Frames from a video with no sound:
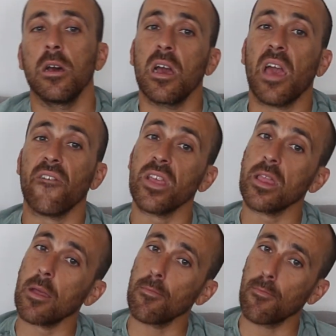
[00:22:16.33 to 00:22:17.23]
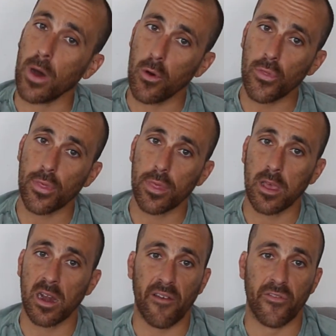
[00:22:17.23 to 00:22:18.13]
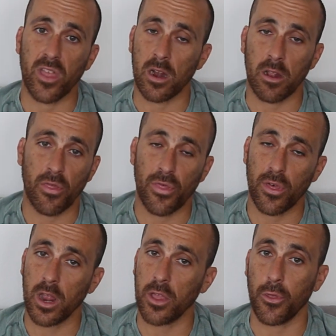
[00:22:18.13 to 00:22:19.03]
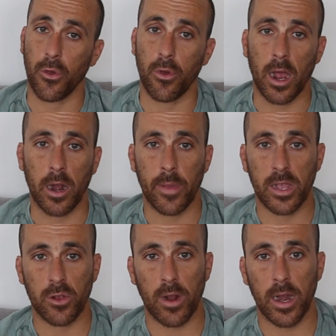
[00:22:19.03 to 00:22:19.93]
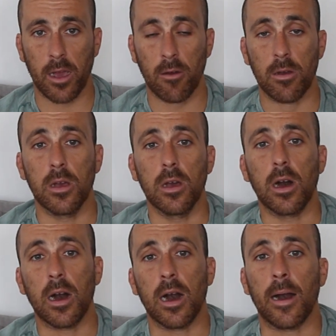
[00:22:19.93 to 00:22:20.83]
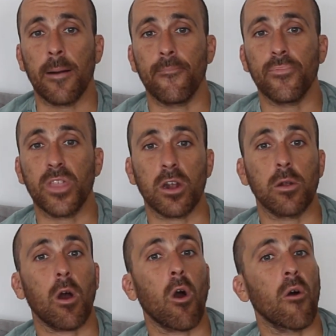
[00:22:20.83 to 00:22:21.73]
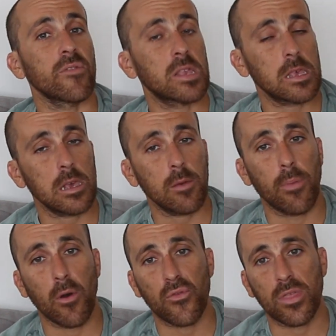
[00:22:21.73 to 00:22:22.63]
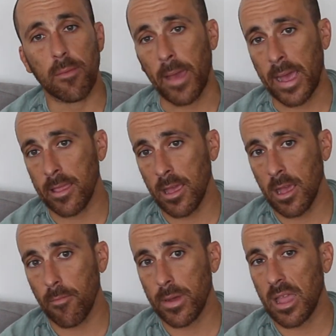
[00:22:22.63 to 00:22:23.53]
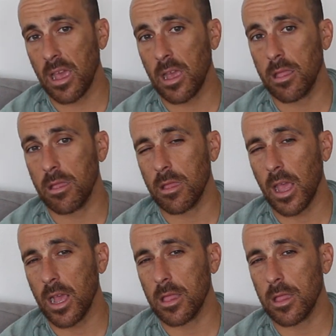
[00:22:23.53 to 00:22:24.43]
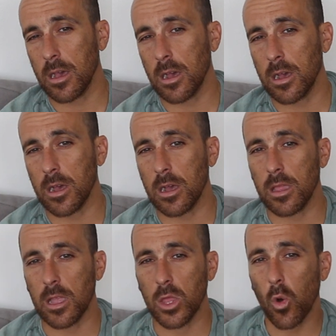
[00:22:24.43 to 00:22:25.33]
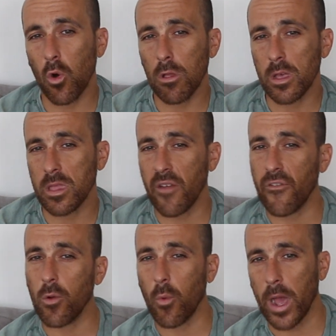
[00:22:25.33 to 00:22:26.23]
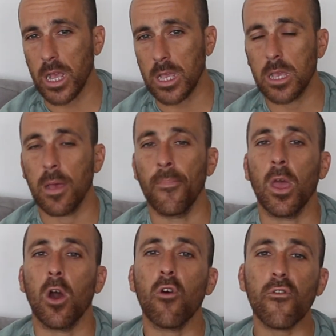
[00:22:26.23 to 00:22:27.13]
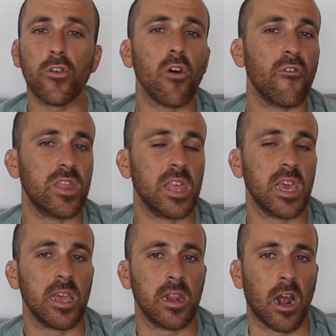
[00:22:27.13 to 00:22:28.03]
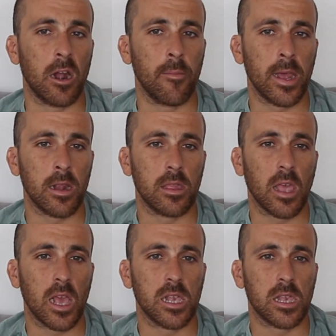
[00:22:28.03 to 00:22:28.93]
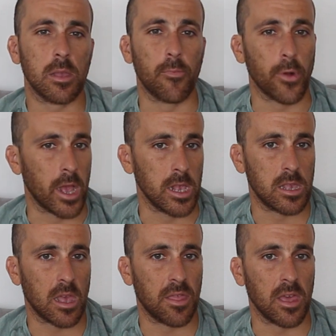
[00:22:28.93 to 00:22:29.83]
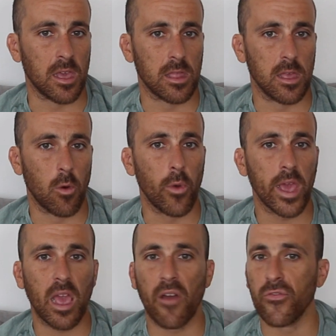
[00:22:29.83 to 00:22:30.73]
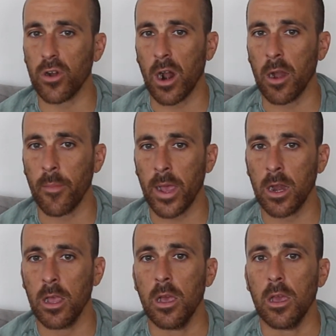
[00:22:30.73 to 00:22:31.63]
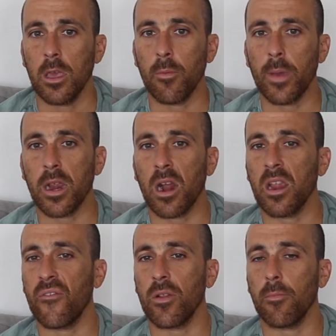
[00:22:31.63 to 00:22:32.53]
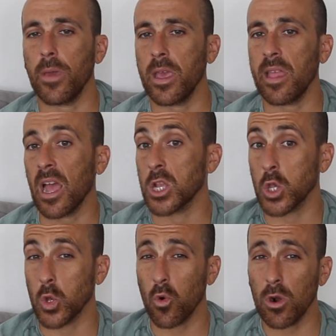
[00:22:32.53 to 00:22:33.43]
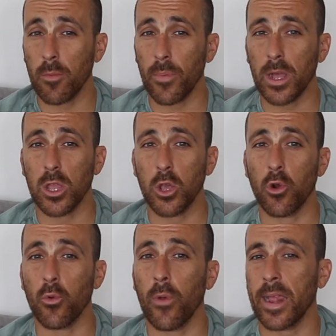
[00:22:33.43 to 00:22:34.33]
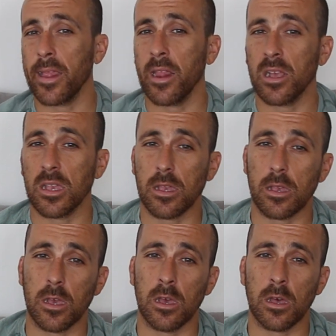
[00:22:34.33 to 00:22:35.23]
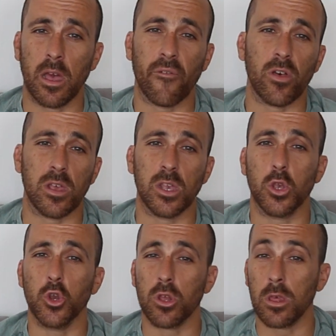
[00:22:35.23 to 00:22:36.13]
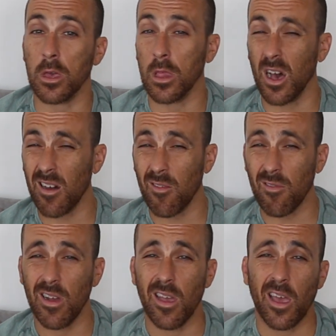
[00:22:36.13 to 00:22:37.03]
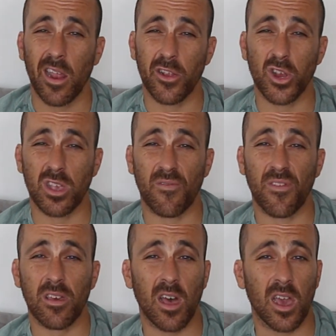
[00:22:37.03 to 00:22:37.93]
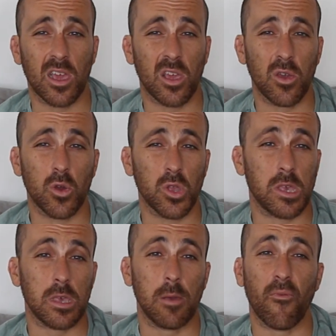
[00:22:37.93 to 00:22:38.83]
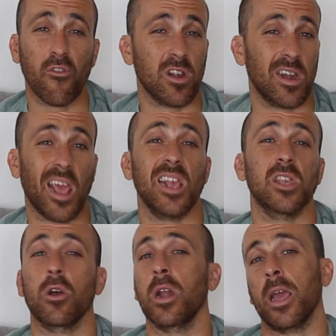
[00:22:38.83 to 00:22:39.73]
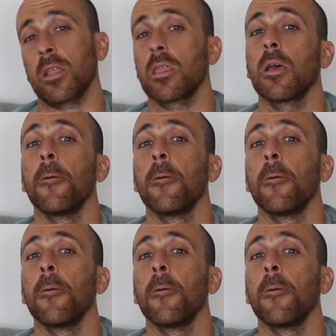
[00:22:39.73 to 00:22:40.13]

Having done both, and I've done 32 Ironmans right now, they're obviously both demanding, but they take the toll in different ways. Overall fatigue in Ironman takes the price. I think the week after Ironman, you may not even be that sore, but your readiness level is usually low, and you just feel like you could sleep for days on end.